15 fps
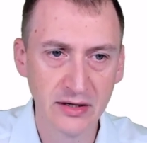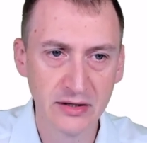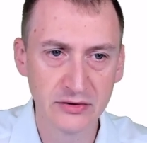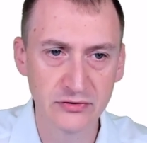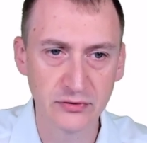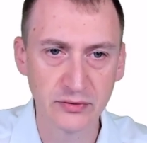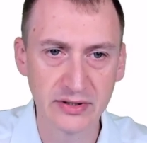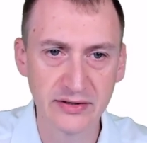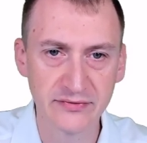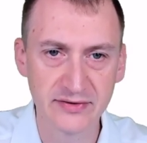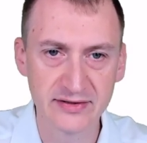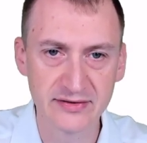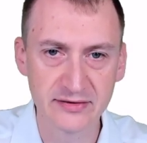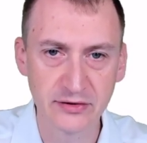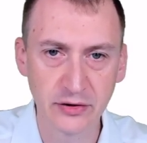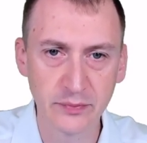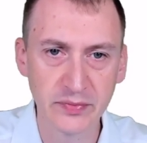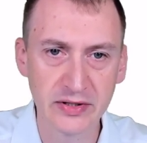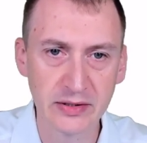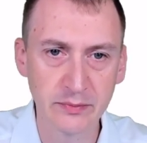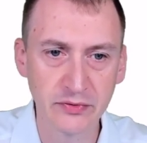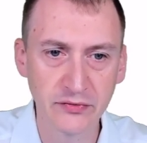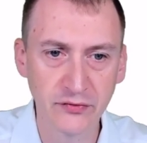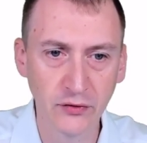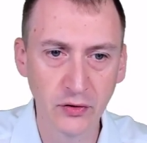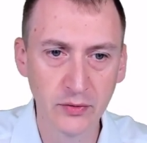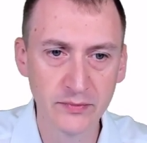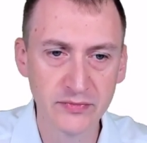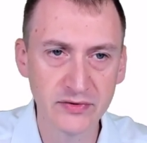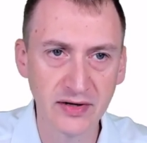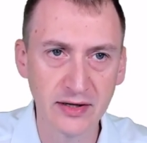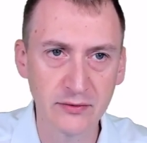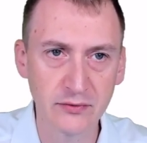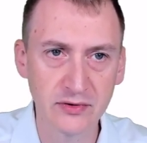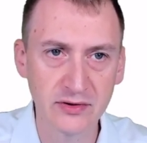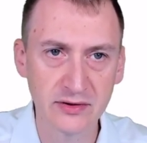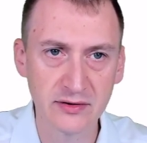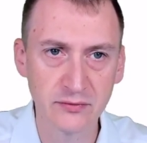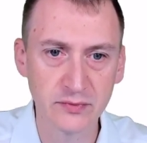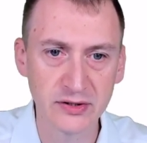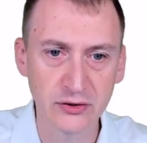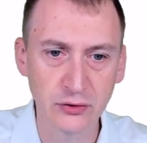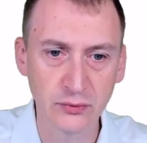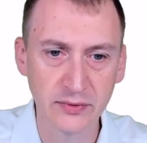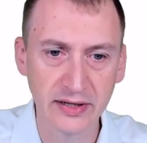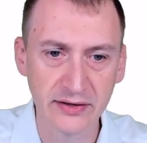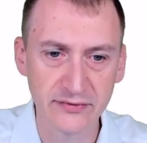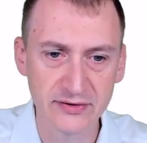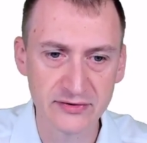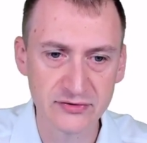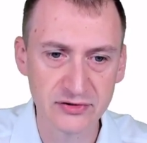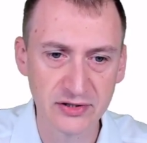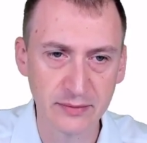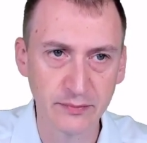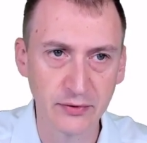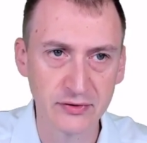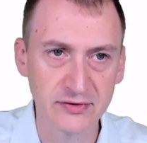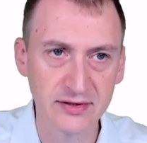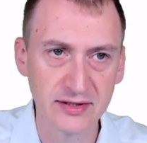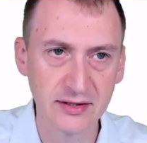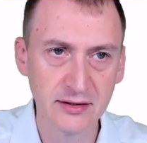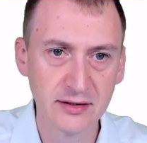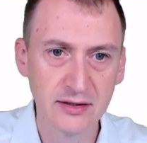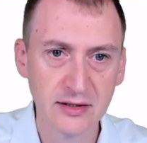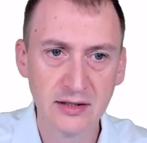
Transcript: So if this is not being performed and we don't have this checkbox here,